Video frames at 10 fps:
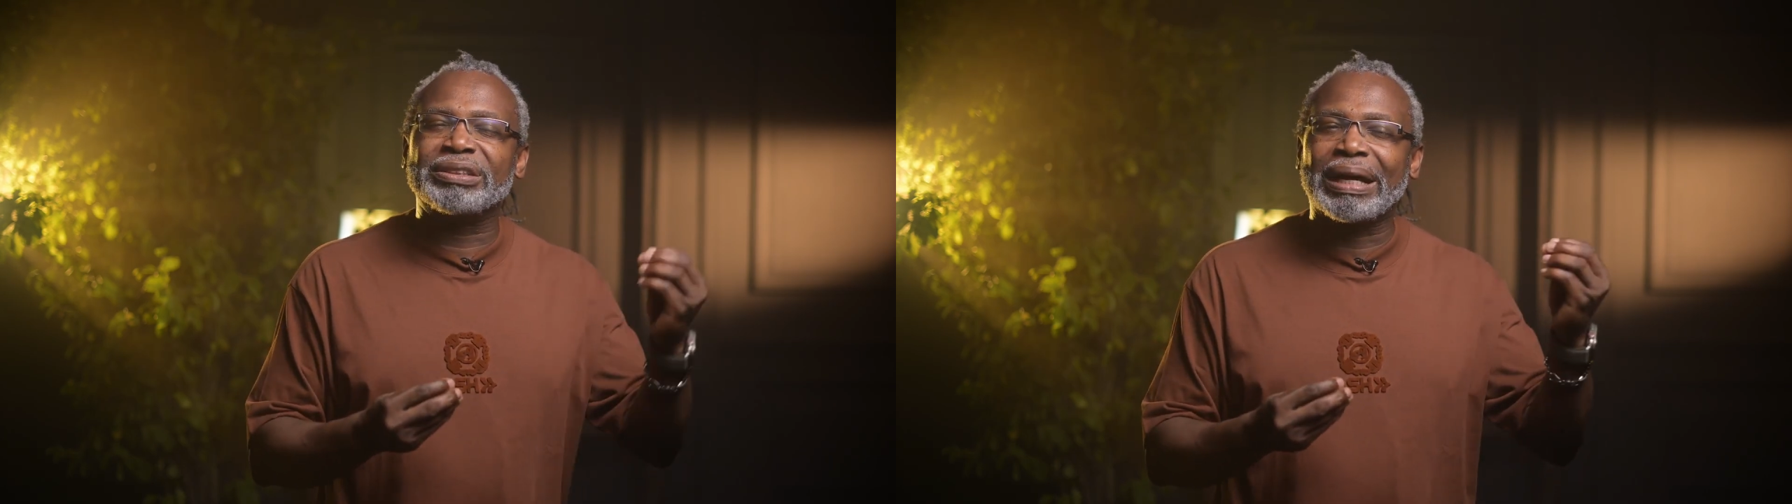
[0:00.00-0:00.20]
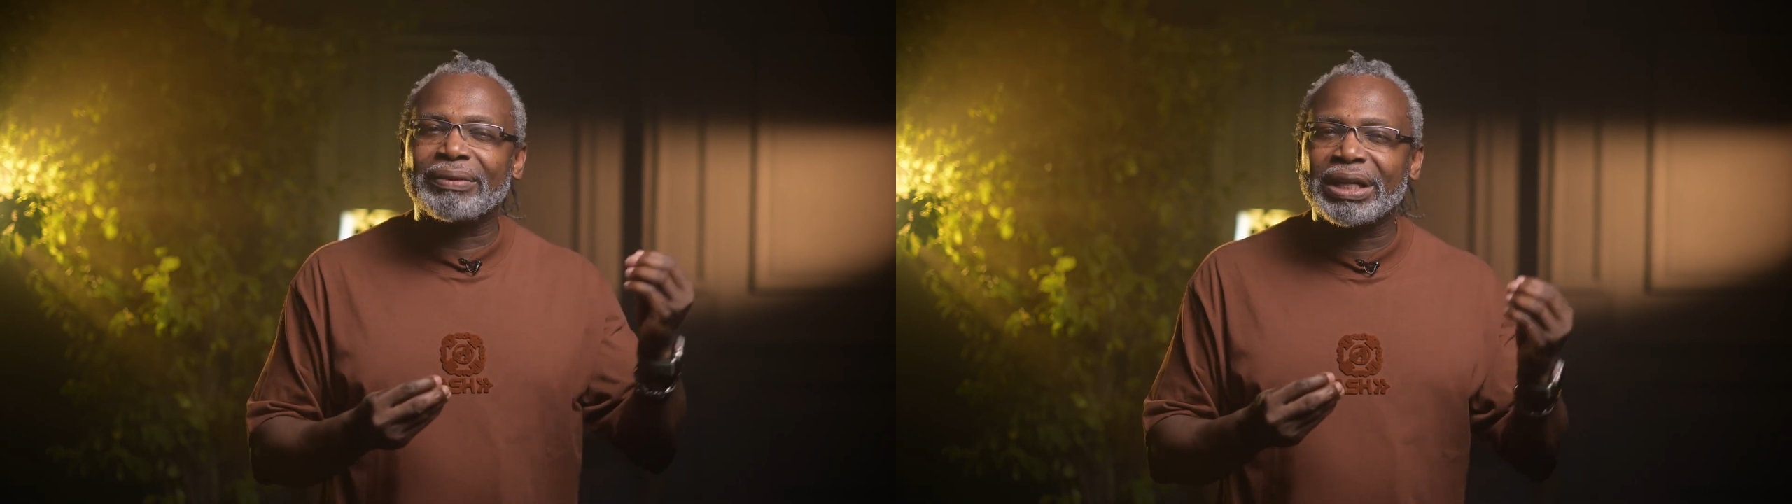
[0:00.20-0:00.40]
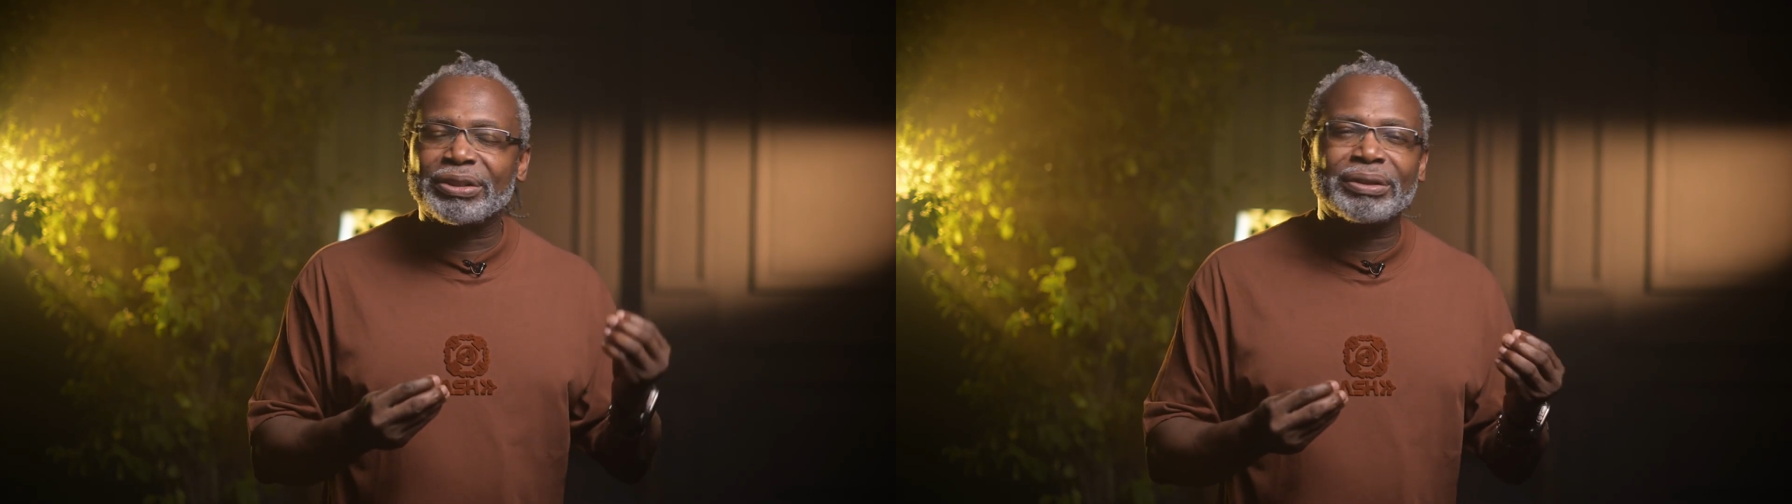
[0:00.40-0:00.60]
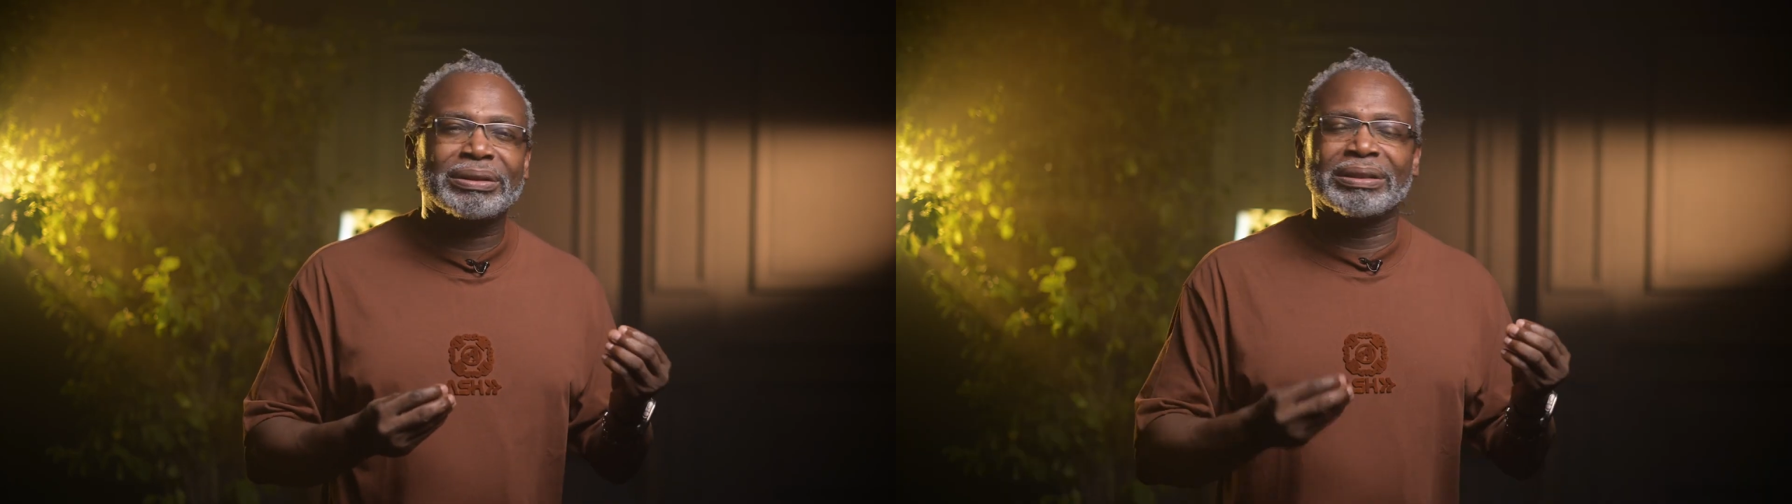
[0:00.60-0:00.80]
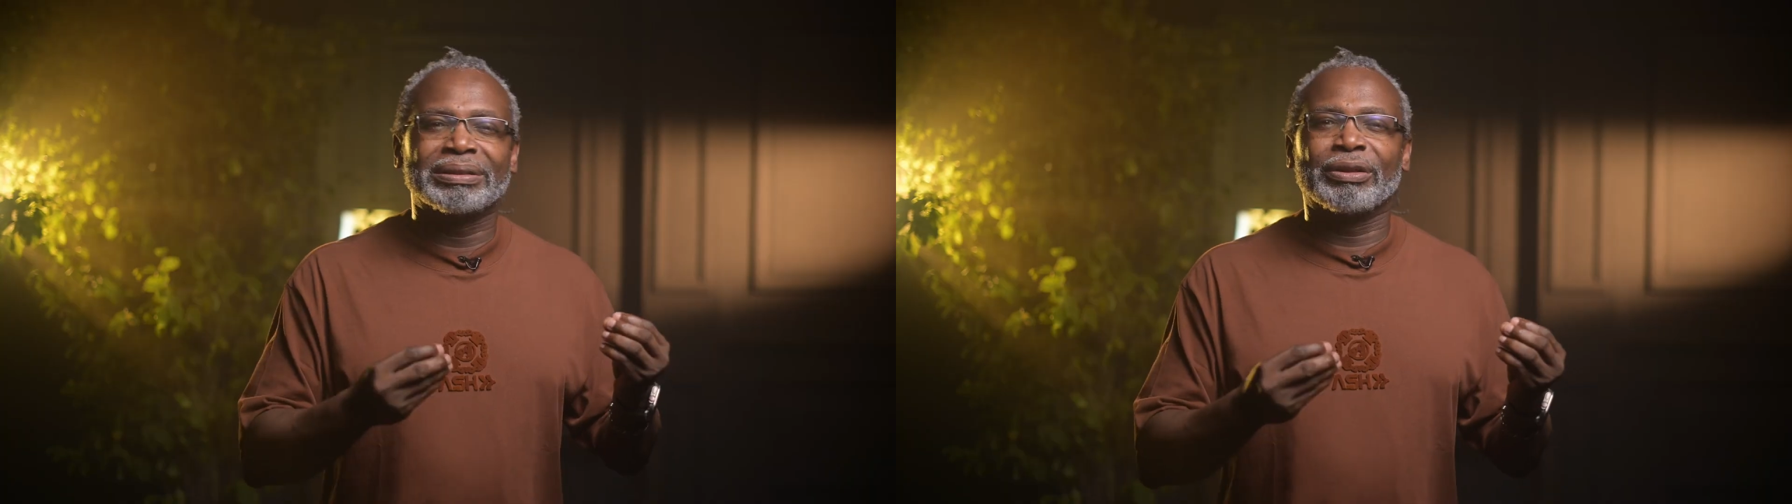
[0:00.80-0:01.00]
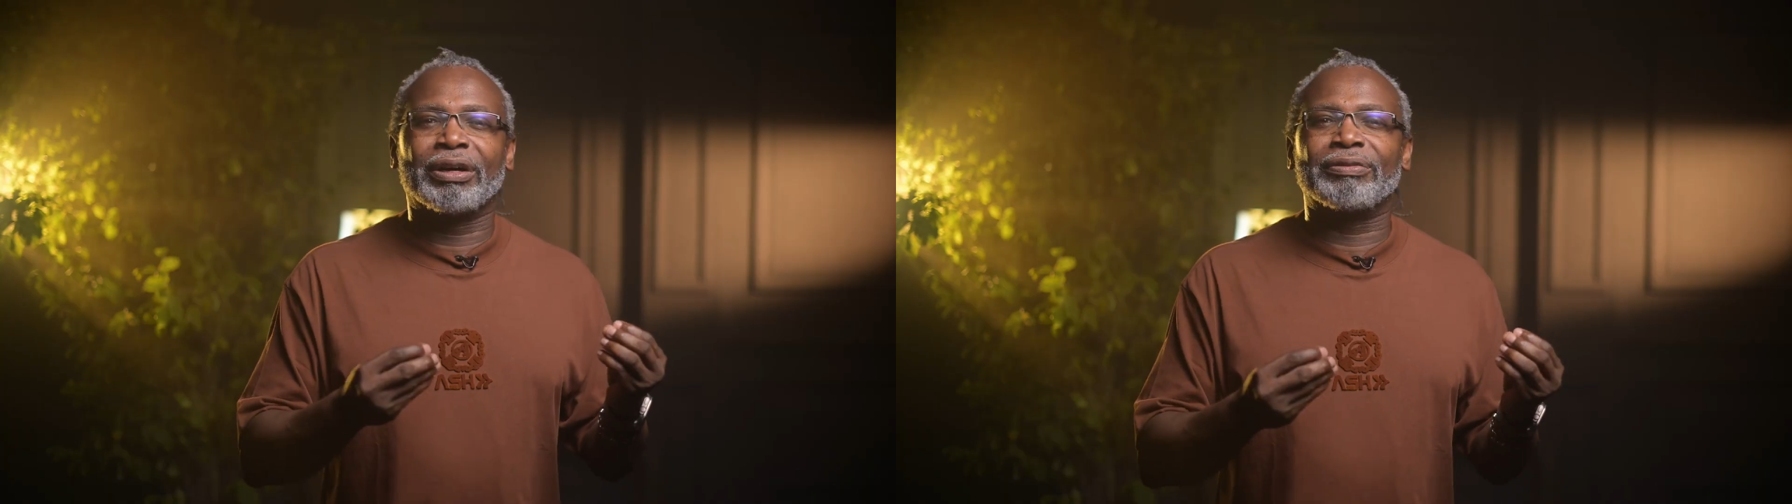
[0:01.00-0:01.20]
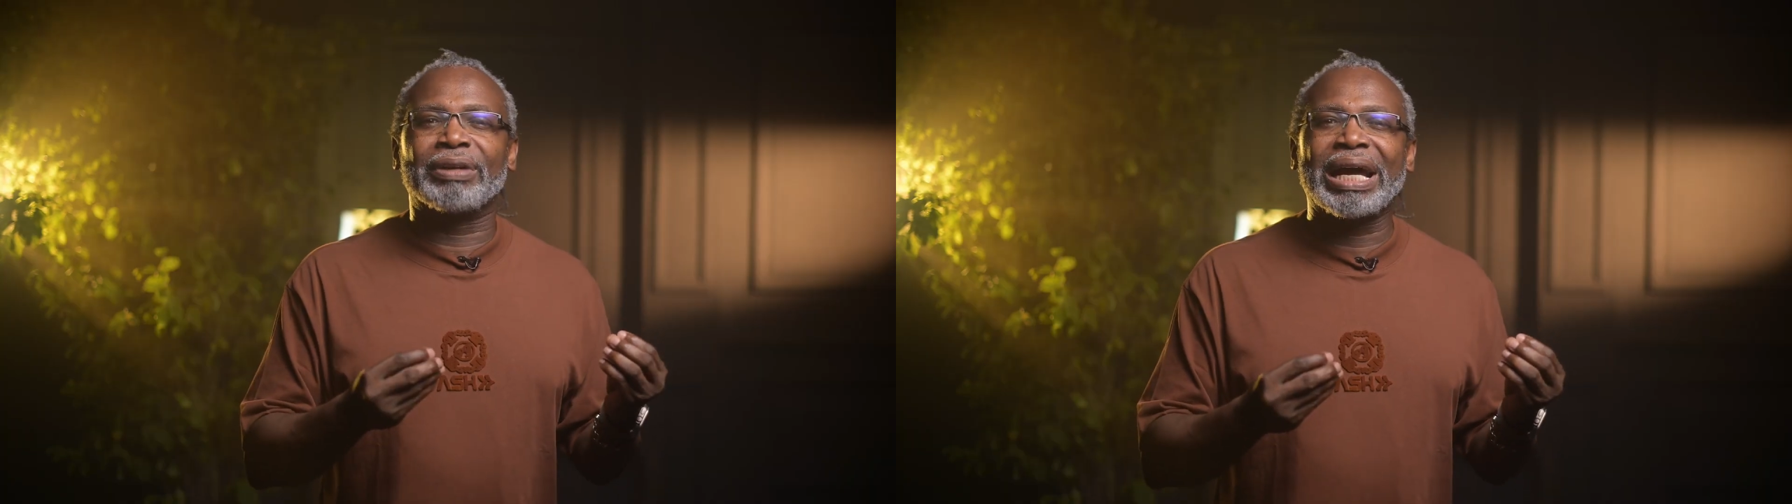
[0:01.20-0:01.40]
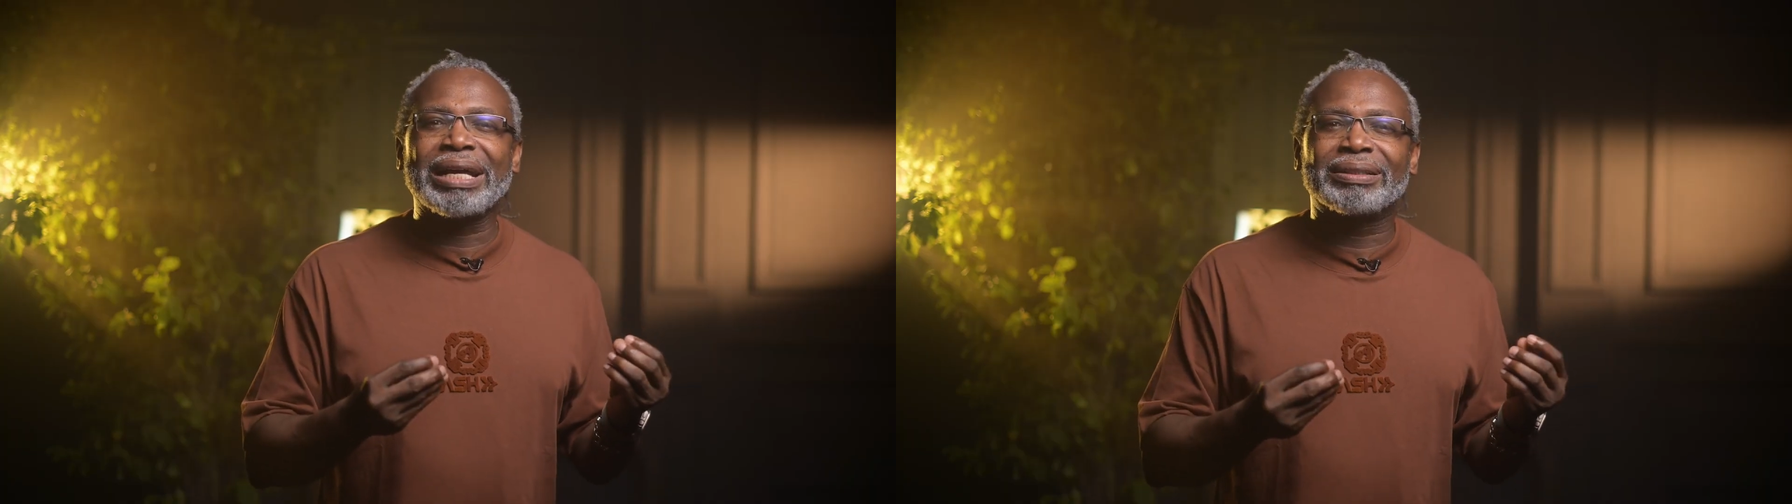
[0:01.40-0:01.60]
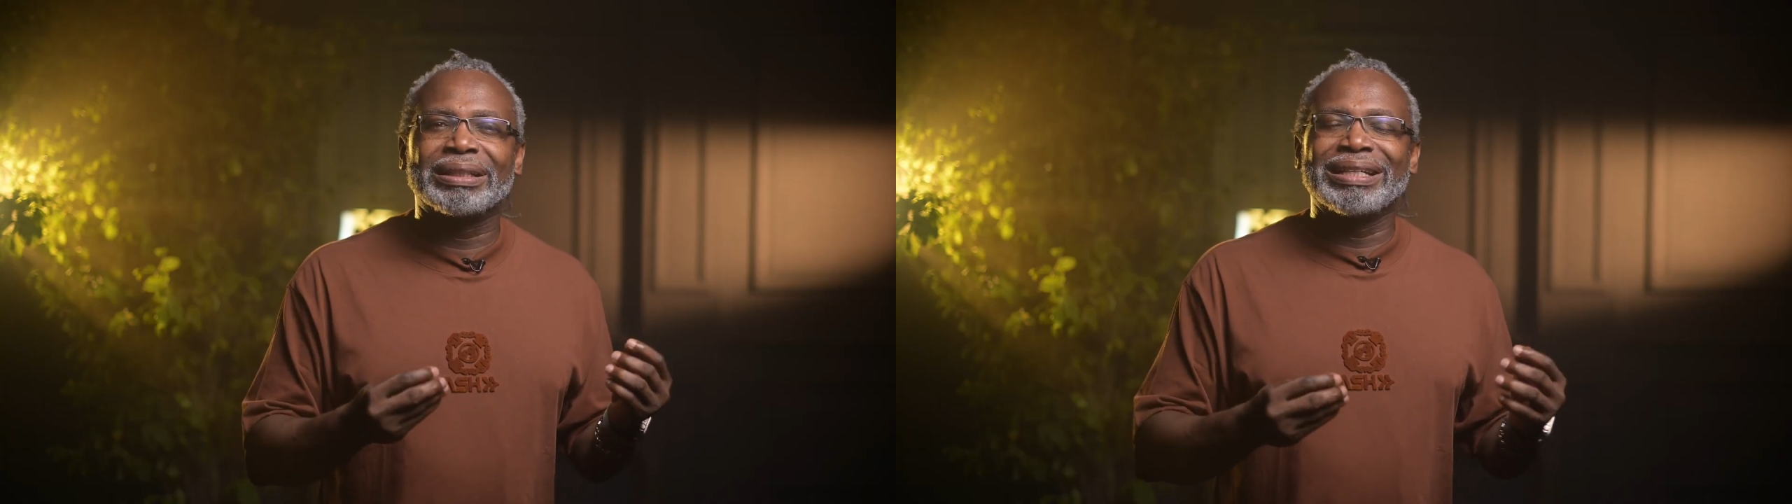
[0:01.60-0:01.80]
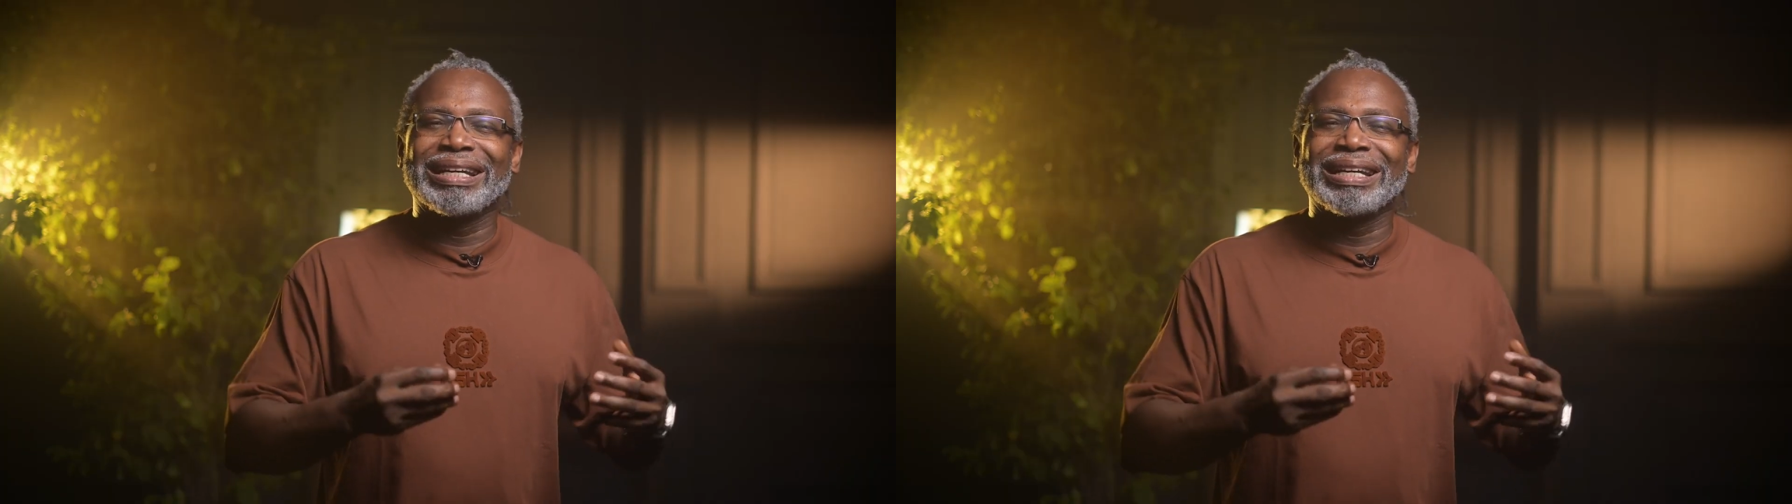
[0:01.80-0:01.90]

direction of light